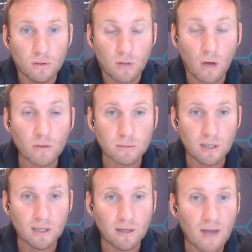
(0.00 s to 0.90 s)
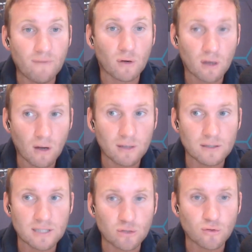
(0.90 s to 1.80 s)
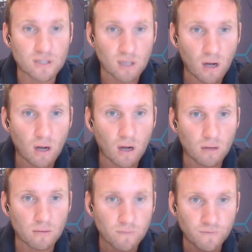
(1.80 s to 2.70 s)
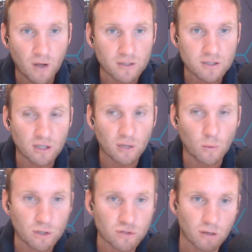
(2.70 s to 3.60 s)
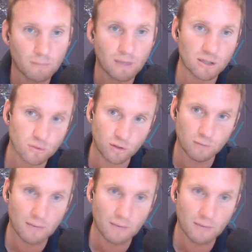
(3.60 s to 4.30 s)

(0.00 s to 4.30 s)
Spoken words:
ultimately you have your client's interest at heart first. So you want to try and make sure you